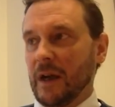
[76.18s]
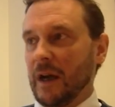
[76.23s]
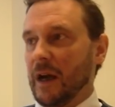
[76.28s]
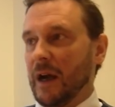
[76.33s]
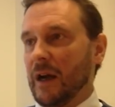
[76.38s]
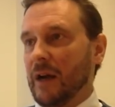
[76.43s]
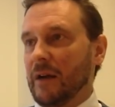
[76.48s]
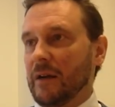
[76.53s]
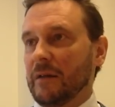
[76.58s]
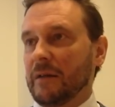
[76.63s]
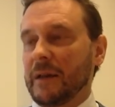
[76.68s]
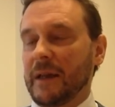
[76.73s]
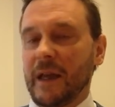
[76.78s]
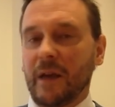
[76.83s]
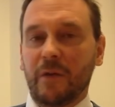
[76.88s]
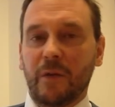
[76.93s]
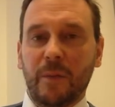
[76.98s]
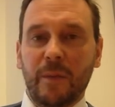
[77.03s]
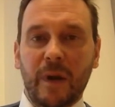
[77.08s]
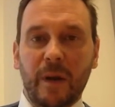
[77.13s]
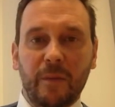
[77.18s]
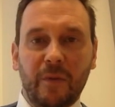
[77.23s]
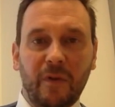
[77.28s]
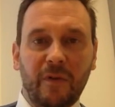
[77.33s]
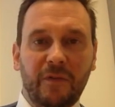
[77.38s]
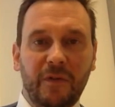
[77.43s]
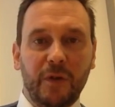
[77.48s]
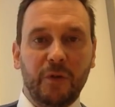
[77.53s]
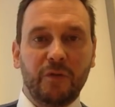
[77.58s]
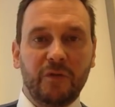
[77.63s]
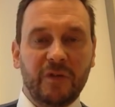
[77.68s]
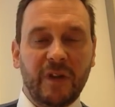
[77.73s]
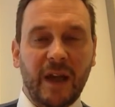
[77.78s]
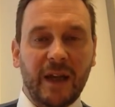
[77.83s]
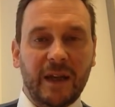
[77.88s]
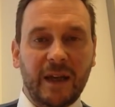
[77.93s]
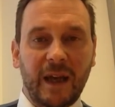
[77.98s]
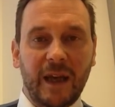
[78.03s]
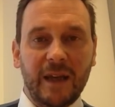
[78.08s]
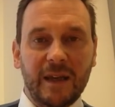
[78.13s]
uh, can remember a few
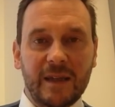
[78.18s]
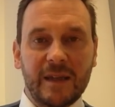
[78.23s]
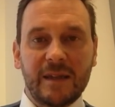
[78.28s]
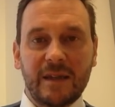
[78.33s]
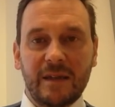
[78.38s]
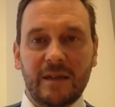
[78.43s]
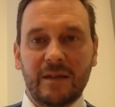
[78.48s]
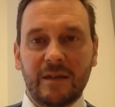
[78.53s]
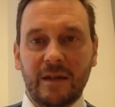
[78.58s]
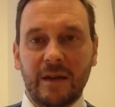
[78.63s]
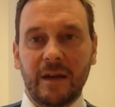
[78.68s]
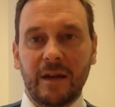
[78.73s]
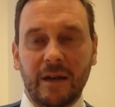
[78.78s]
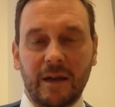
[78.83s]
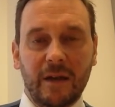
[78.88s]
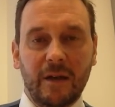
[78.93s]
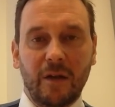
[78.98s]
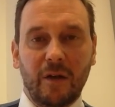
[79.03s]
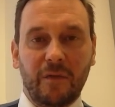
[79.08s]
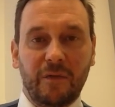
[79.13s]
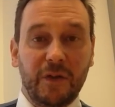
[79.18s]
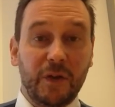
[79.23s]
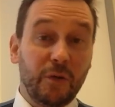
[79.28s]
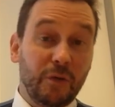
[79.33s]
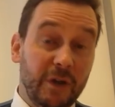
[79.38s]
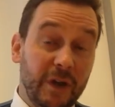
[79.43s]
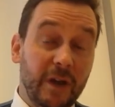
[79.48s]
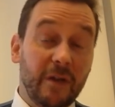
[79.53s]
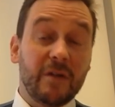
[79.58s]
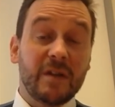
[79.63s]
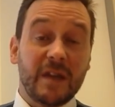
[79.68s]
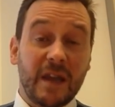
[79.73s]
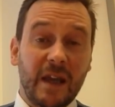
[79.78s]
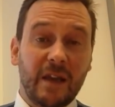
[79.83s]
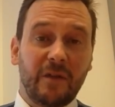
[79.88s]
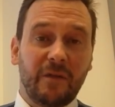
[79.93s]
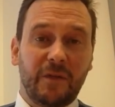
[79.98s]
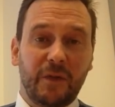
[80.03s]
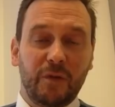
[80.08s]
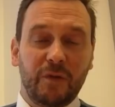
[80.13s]
decades, uh, a few years,
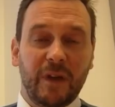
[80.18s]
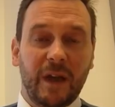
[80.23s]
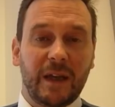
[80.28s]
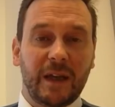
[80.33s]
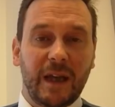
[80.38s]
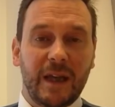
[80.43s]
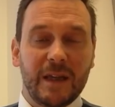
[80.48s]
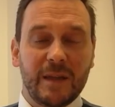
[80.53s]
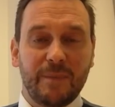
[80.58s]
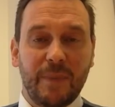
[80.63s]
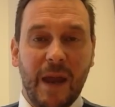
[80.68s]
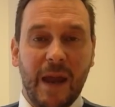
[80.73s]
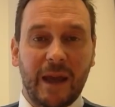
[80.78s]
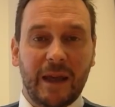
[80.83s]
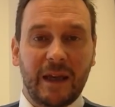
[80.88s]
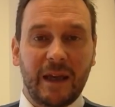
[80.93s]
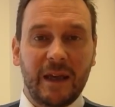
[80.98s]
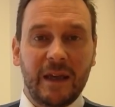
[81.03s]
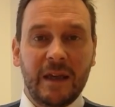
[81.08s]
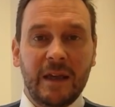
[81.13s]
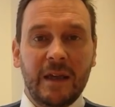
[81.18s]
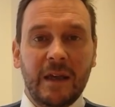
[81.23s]
and a few decades back